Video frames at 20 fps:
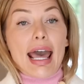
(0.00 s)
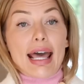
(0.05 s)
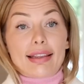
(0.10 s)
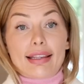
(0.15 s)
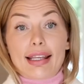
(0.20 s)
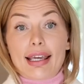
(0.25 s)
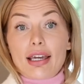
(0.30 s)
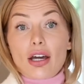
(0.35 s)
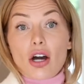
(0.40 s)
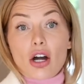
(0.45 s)

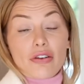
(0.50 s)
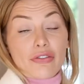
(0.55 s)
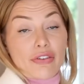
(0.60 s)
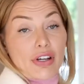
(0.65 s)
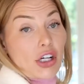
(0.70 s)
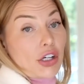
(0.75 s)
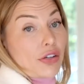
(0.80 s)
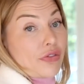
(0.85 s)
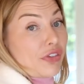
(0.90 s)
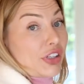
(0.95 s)
and they are
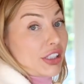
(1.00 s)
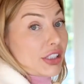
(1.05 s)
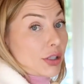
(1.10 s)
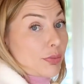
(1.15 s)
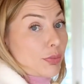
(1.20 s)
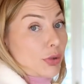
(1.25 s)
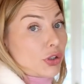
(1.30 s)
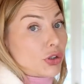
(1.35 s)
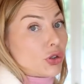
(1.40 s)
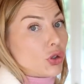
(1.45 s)
very
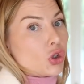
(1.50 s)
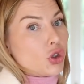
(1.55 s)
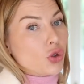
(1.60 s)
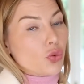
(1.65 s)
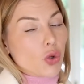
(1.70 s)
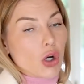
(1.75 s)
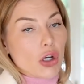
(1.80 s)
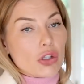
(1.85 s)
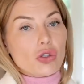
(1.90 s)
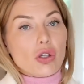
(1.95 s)
visible. So you
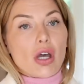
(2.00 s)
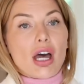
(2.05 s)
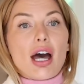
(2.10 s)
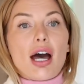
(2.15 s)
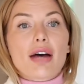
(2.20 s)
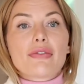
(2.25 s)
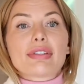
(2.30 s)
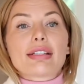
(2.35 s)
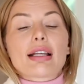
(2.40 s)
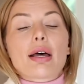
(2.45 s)
want to
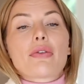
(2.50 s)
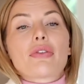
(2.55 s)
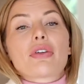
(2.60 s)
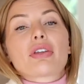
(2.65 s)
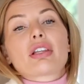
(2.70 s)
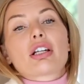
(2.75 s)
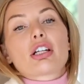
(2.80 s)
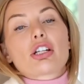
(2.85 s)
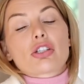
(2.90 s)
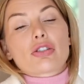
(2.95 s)
have
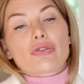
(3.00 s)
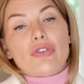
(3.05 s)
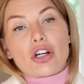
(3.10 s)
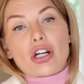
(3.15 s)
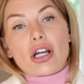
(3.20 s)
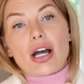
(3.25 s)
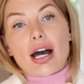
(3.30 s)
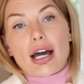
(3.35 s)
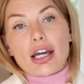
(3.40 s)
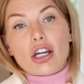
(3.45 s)
something that is
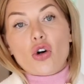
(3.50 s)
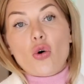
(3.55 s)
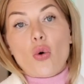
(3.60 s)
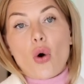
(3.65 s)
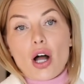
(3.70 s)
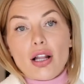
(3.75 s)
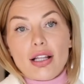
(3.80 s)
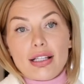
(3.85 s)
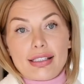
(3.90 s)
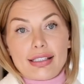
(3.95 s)
very high
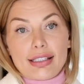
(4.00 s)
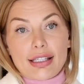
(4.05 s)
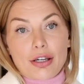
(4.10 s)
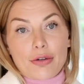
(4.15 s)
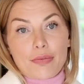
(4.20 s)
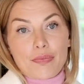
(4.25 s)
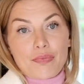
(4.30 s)
quality.